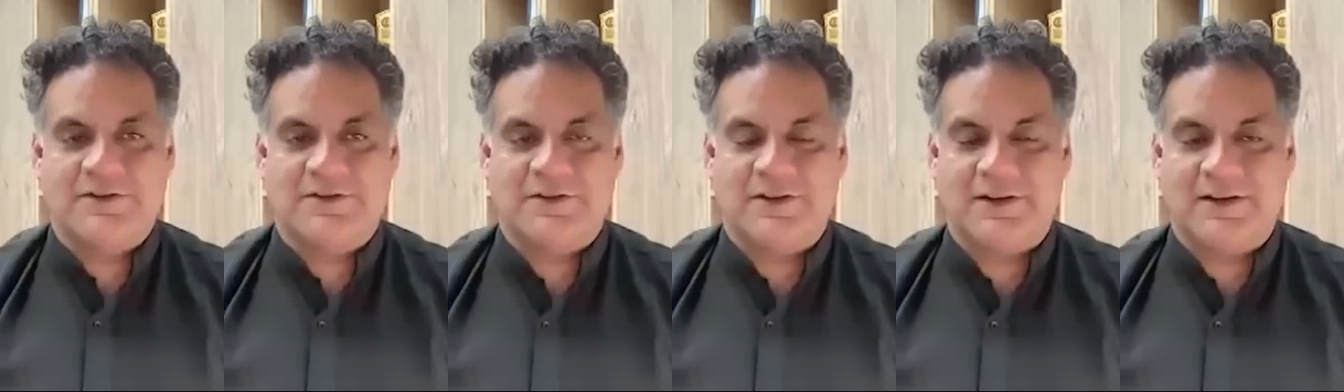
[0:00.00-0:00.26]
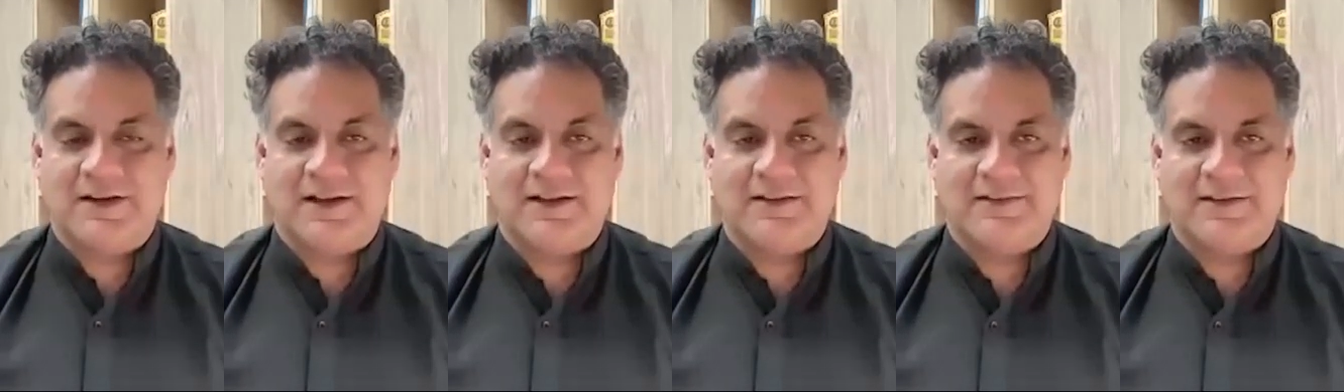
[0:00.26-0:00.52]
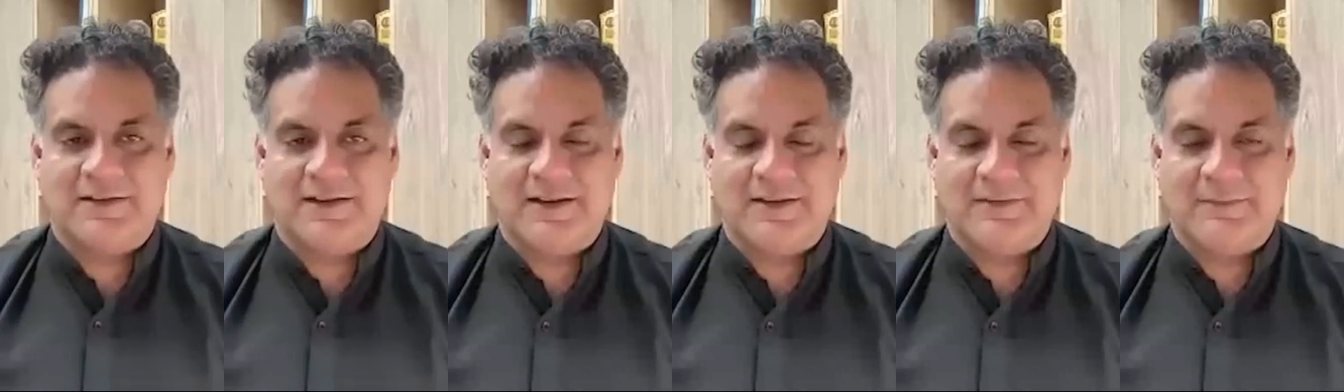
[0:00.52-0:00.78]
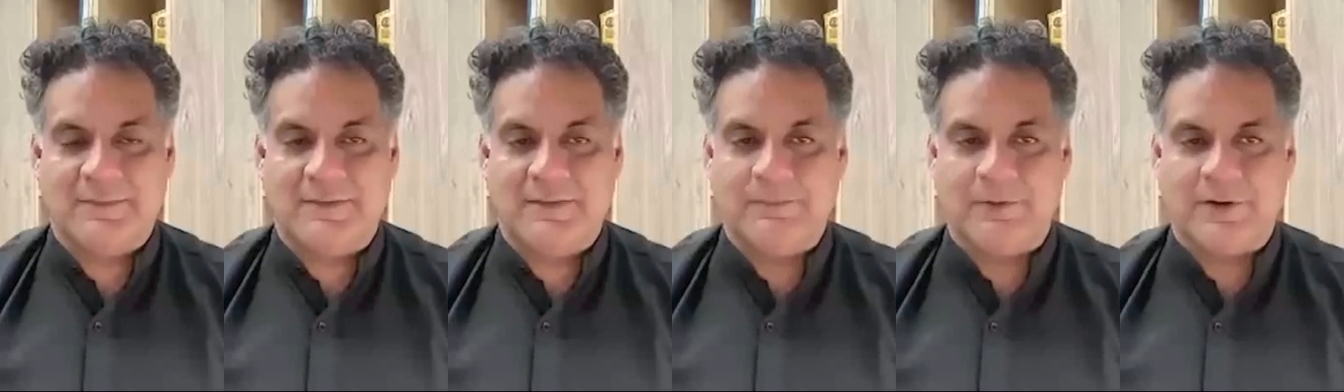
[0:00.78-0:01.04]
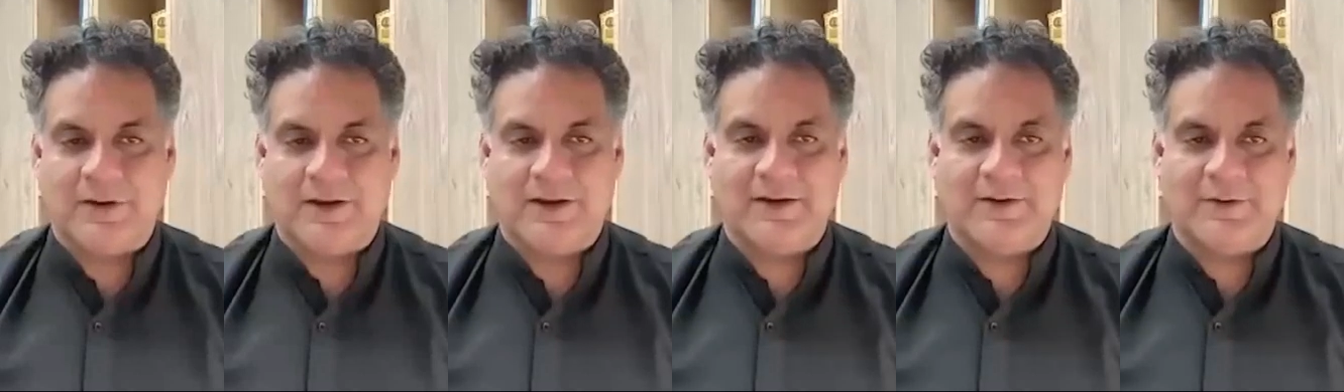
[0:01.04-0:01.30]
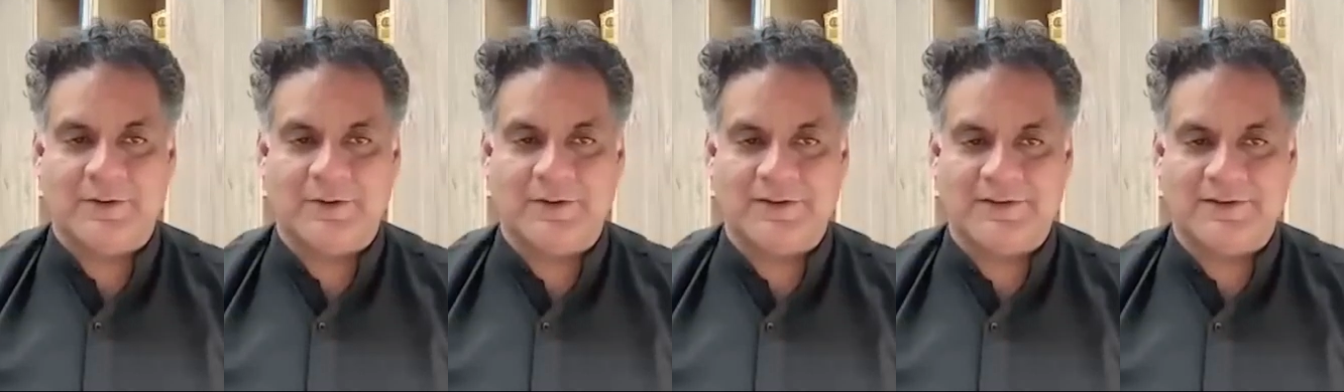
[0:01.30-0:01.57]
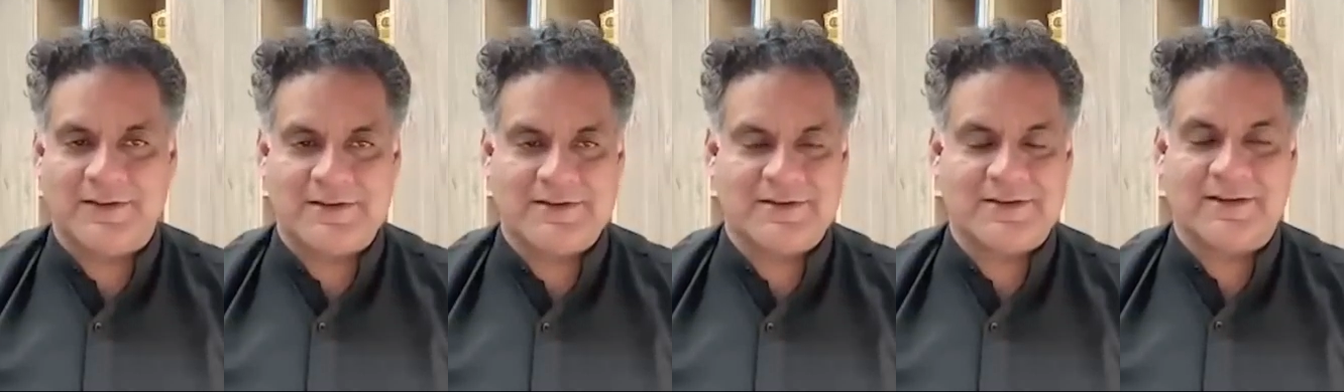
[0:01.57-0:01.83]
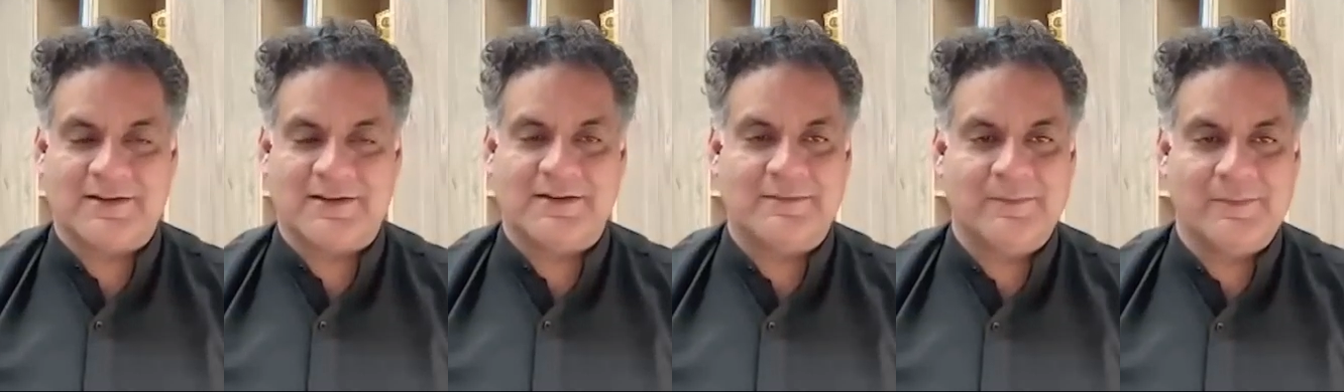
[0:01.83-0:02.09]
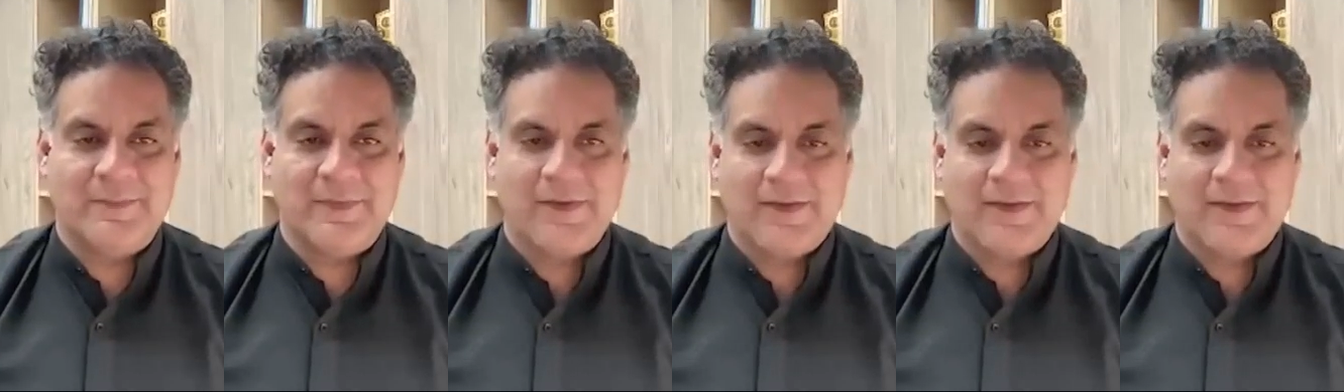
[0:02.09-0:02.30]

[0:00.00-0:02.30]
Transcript: Srikant sir has been putting into his session.